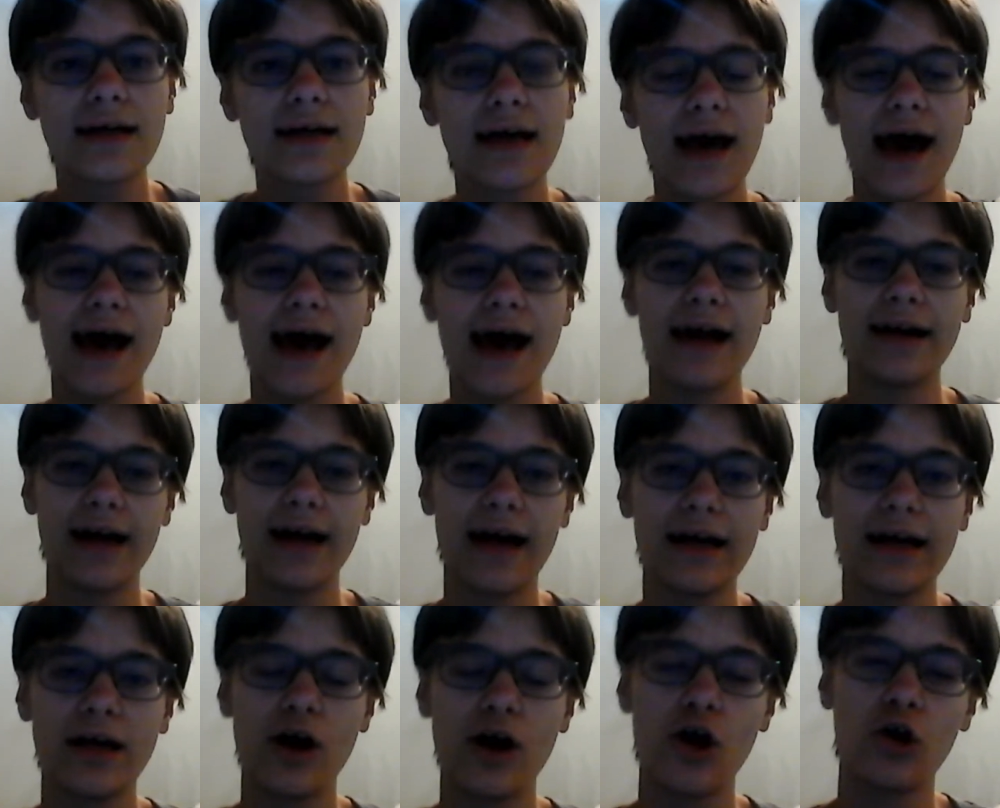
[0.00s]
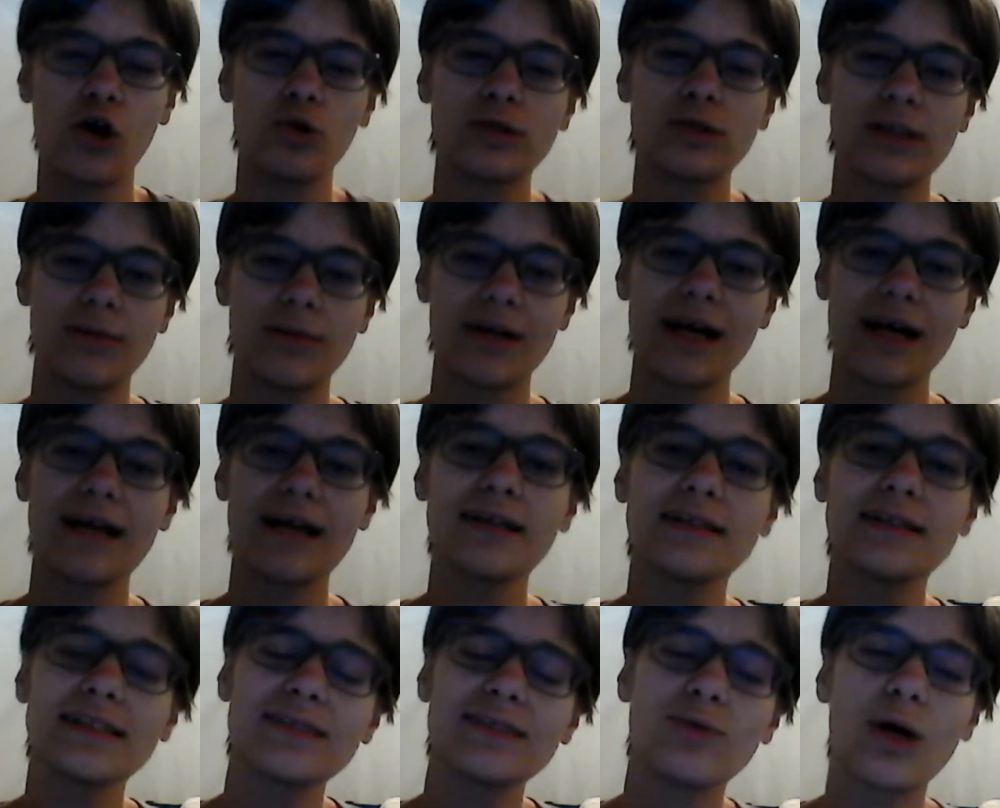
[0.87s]
And I know someone
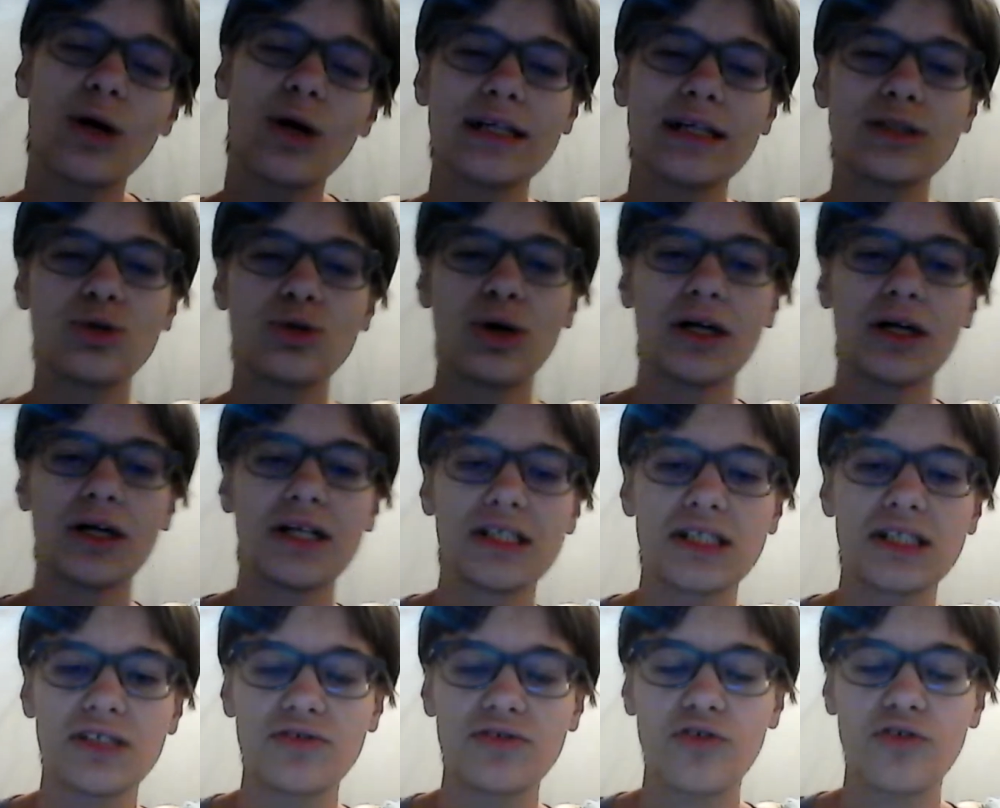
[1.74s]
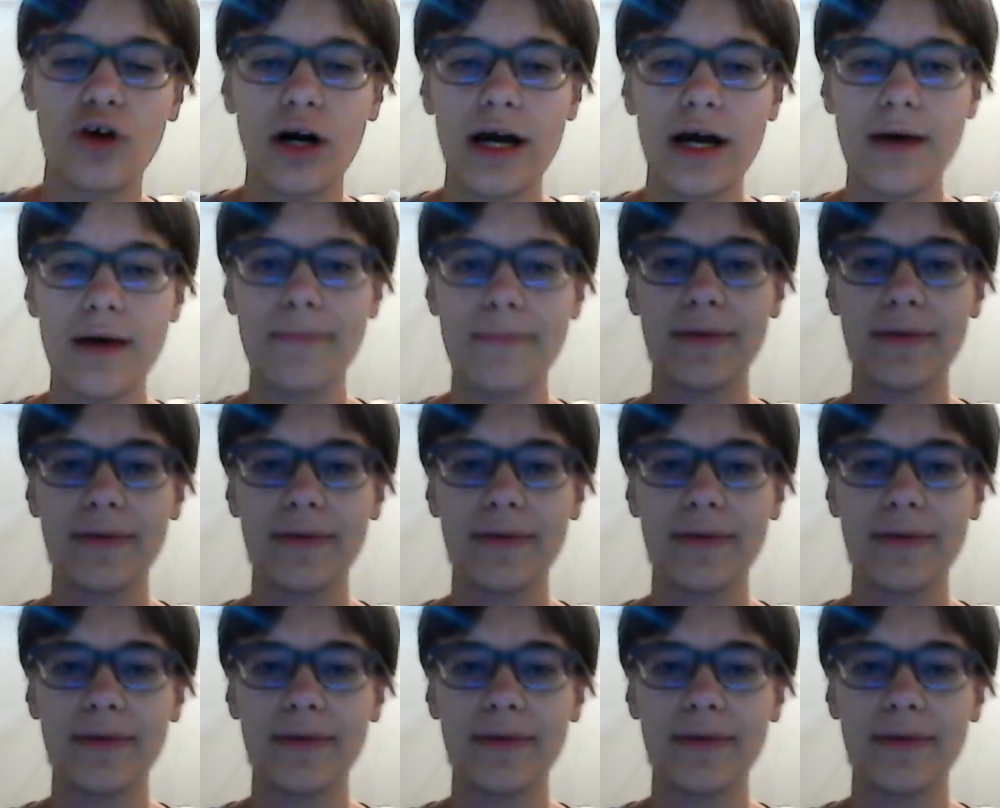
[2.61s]
else wanted to audition for him,